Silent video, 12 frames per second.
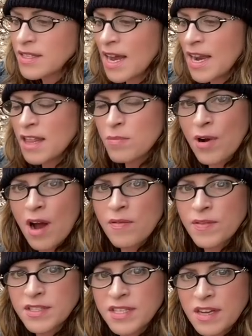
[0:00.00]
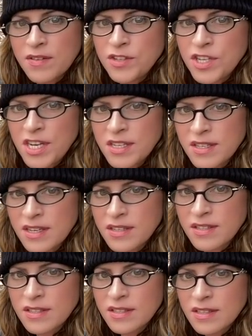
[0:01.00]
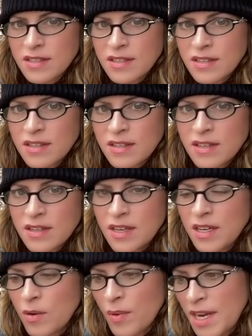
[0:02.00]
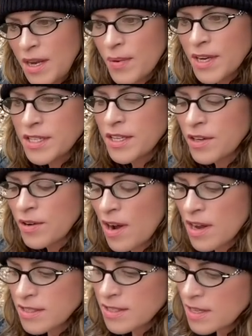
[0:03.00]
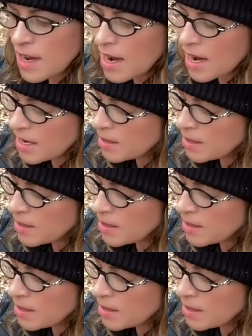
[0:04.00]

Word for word: kind of the prophecy of Jesus, you know, when he went to the cross to die.